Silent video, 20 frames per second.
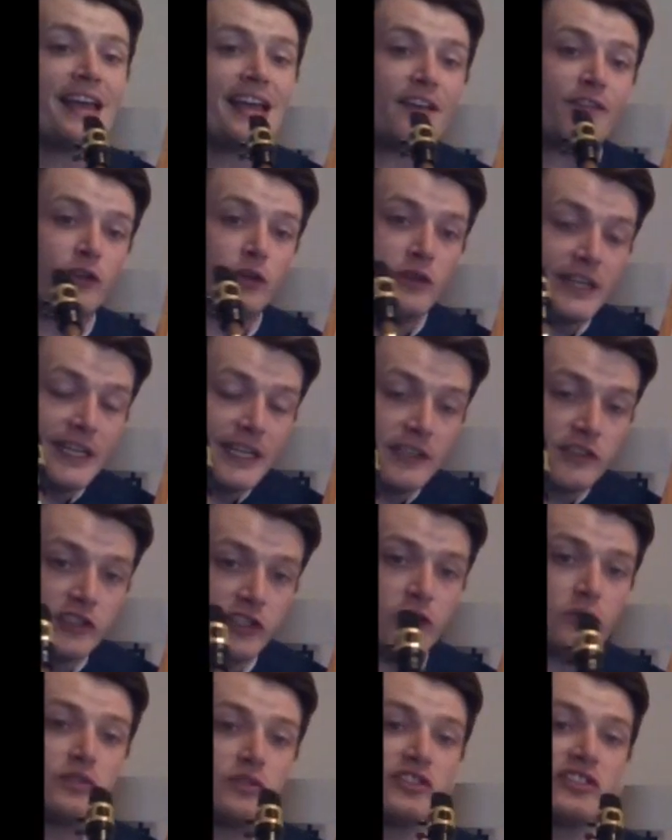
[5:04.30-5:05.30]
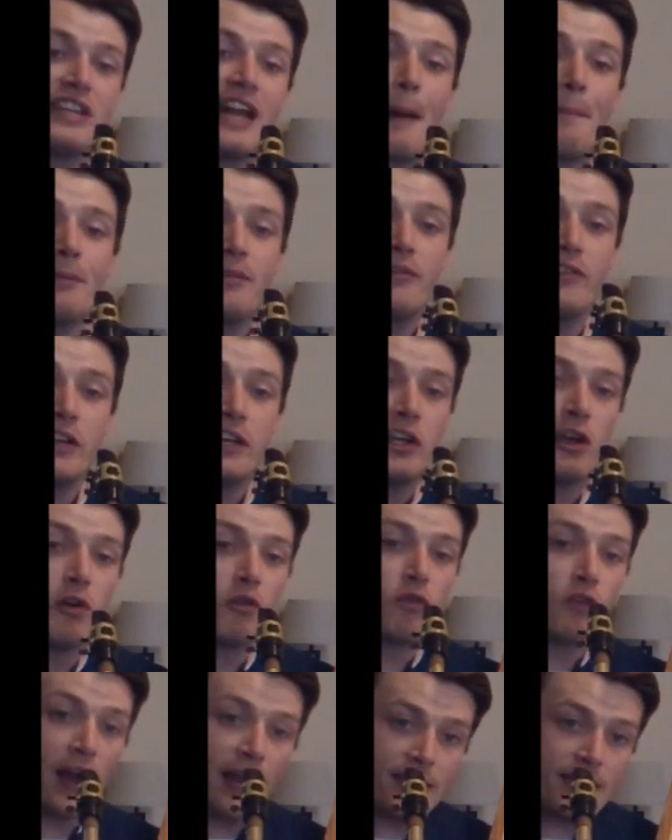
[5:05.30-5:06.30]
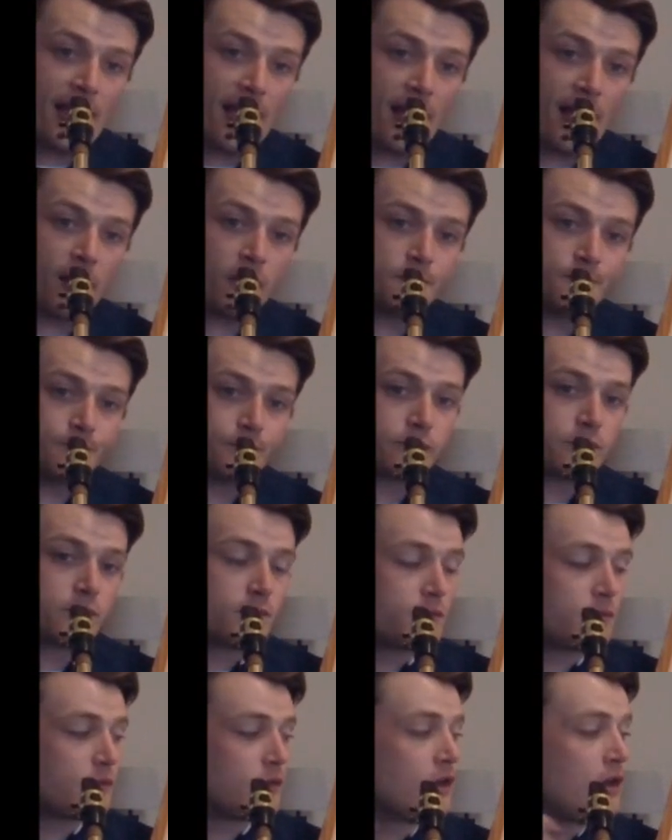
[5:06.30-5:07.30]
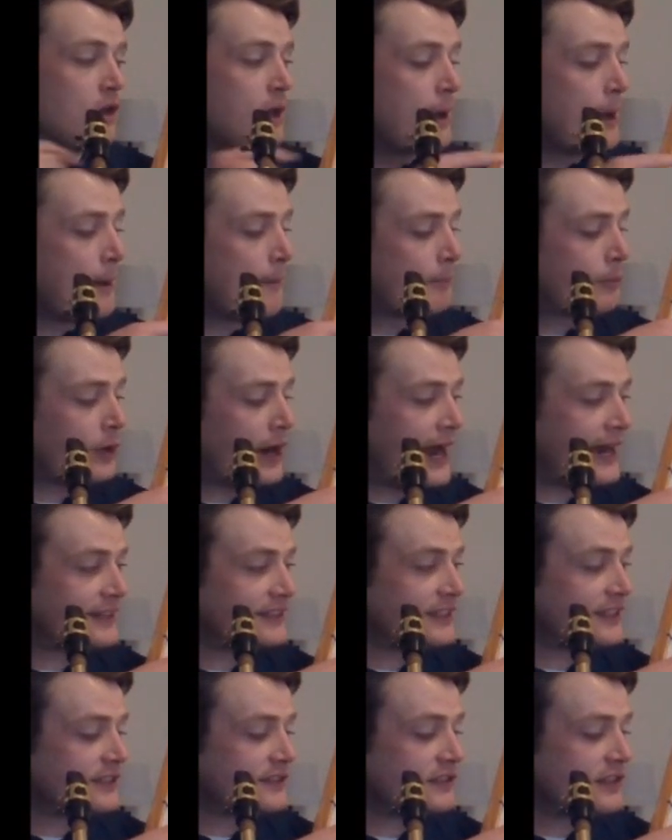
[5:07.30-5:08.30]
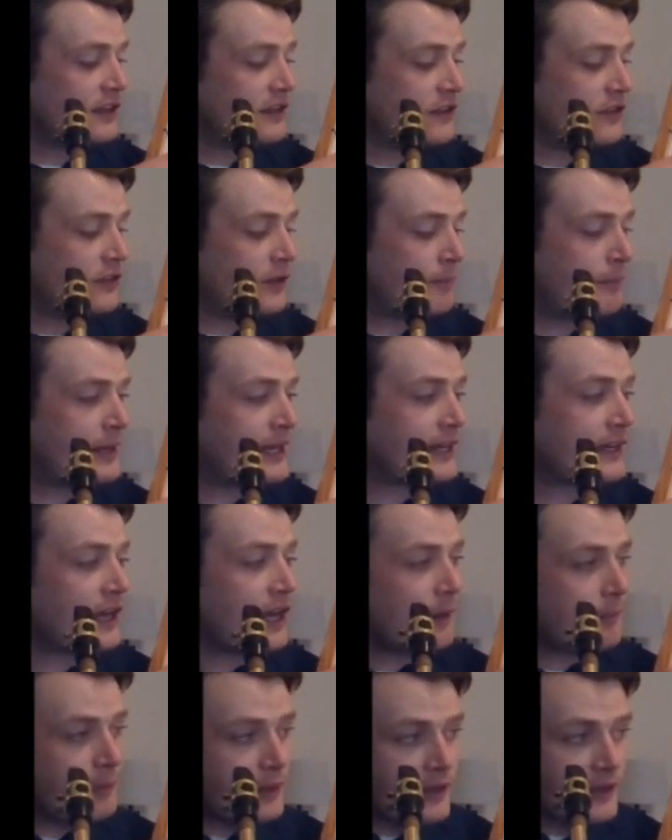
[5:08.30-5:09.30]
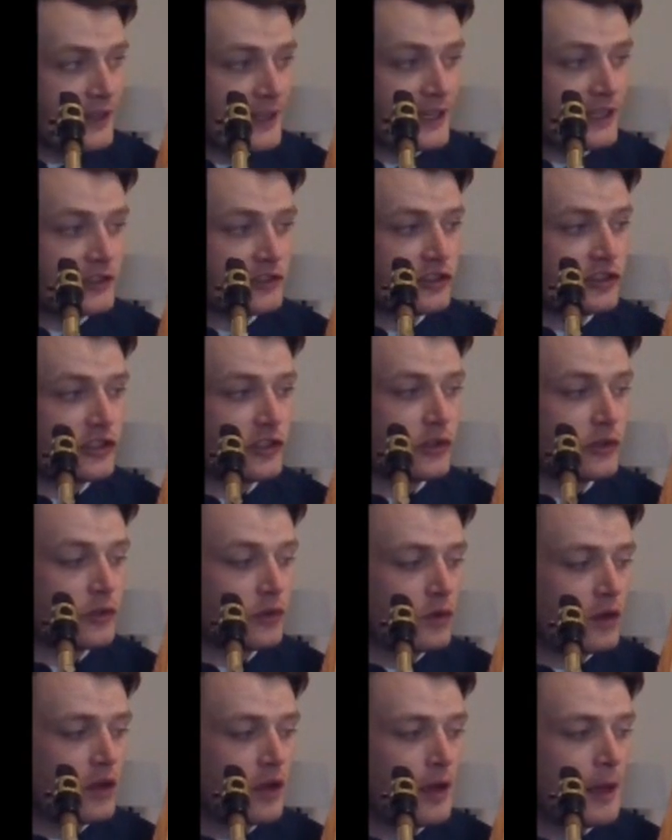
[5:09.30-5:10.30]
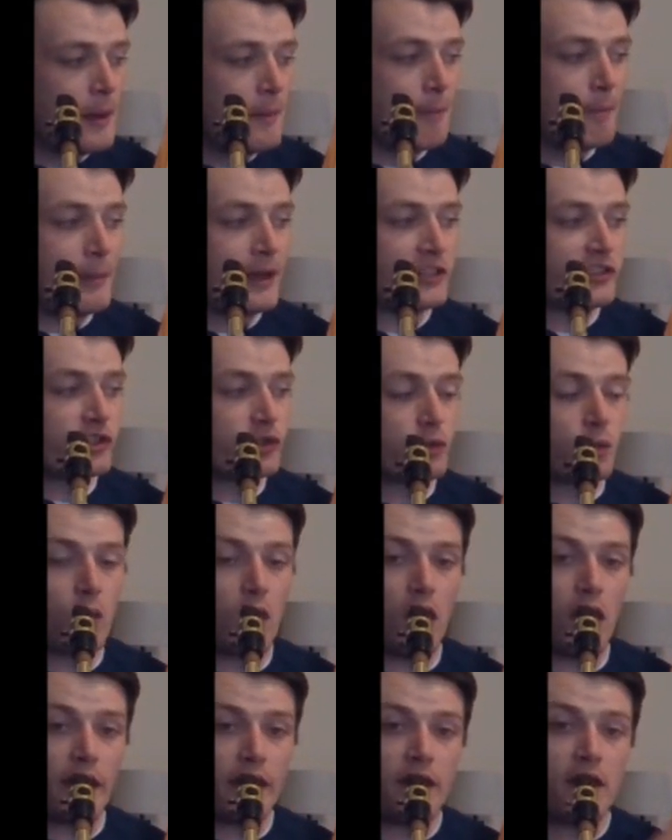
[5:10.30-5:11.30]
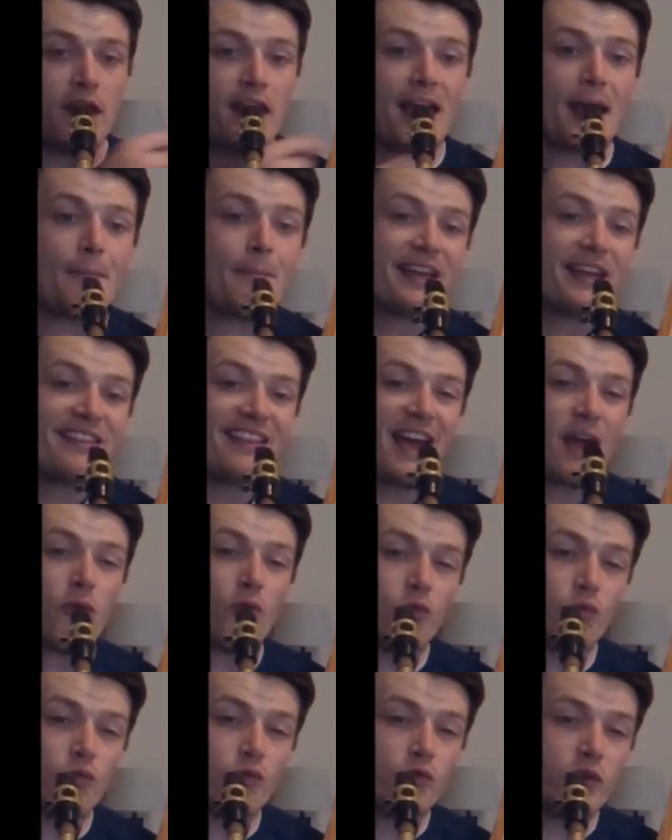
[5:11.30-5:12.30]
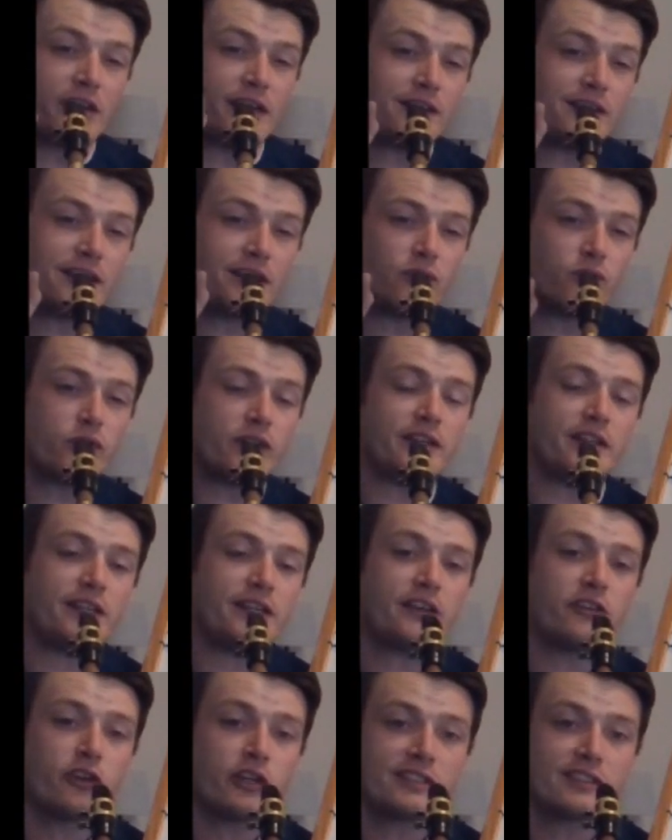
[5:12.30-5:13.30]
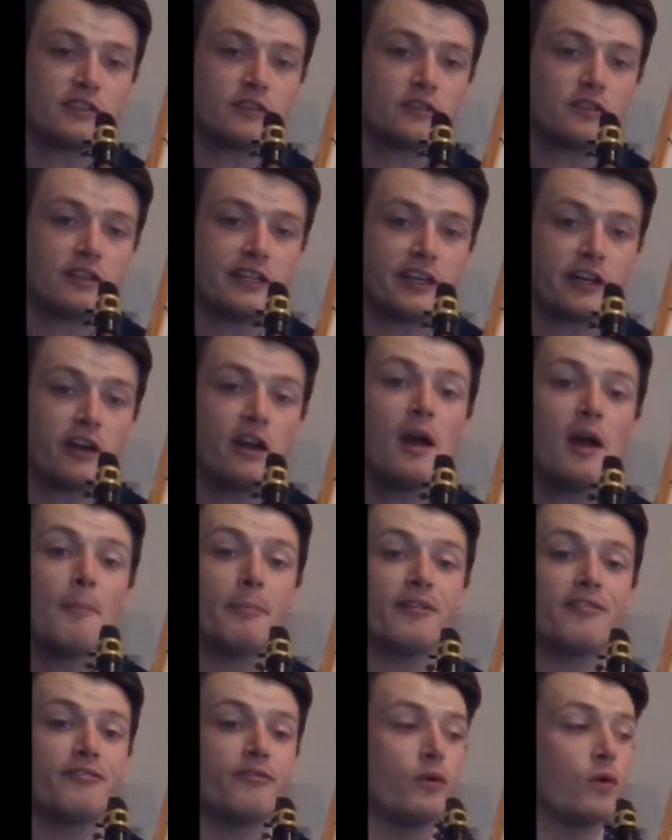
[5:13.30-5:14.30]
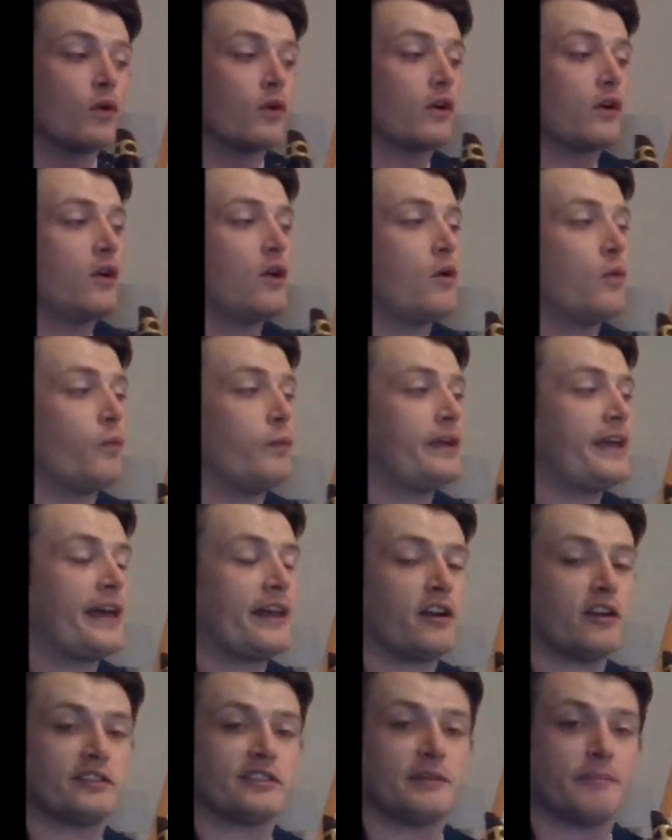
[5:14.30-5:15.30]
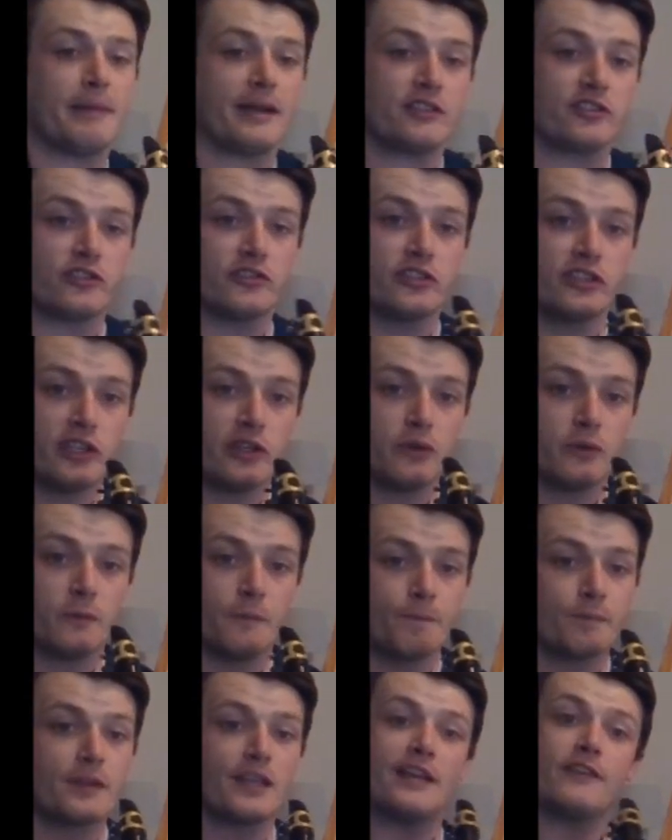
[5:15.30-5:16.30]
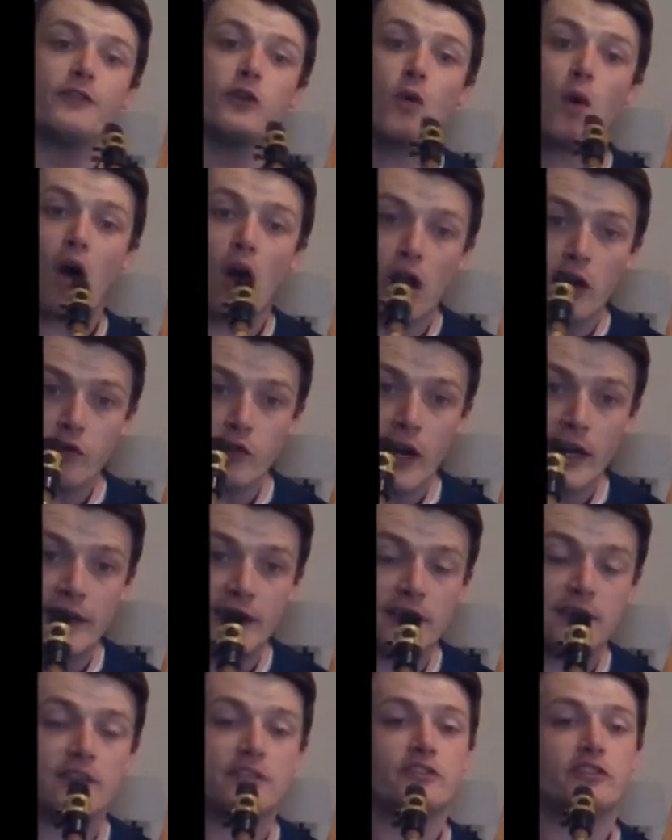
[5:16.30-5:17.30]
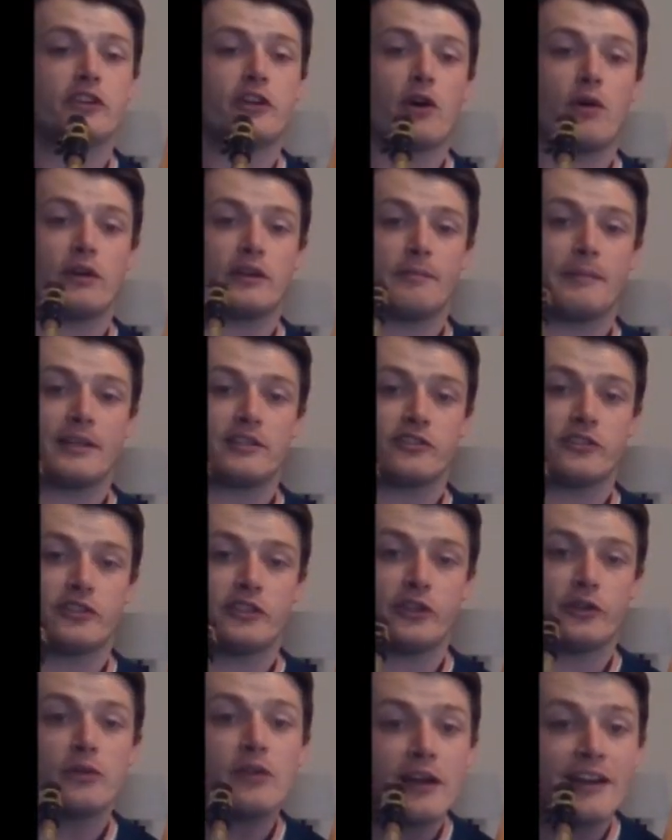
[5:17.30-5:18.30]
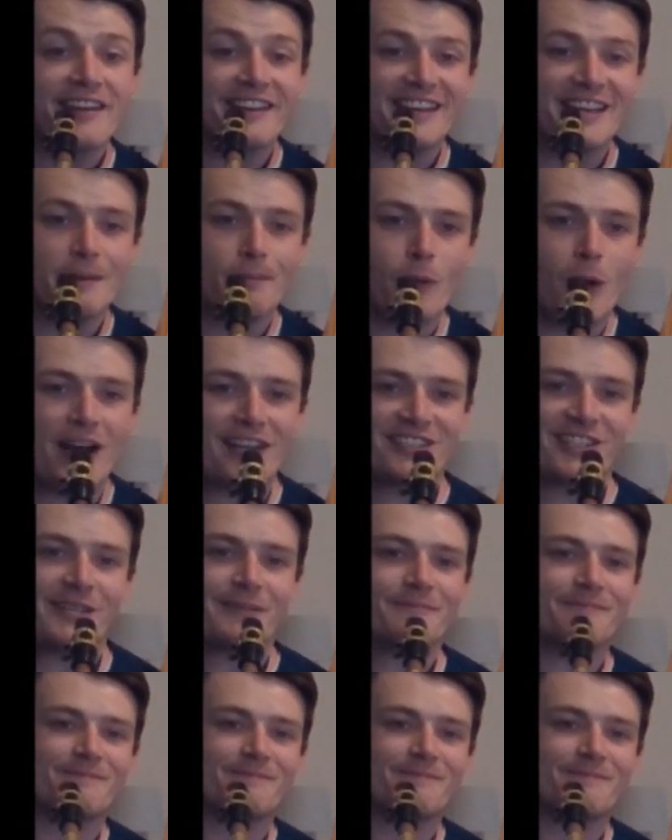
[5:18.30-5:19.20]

If you need to, stop the video right now, practice the pickup into measure 1, and make that really, really crystal clear before we head on to measure 2. If you are ready to go on to measure 2, keep watching.